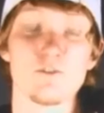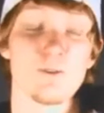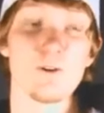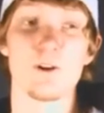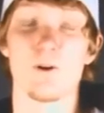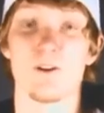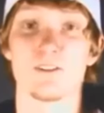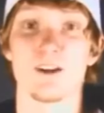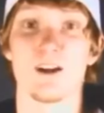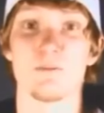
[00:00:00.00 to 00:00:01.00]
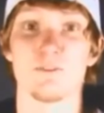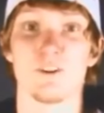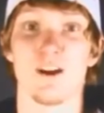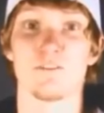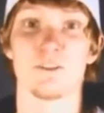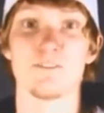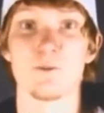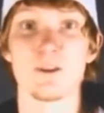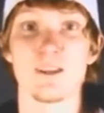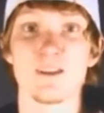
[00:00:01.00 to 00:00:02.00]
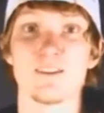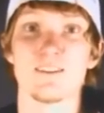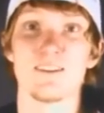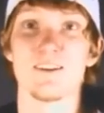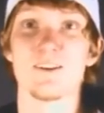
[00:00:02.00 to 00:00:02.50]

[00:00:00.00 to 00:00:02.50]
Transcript: just rodeo all the time and travel every weekend.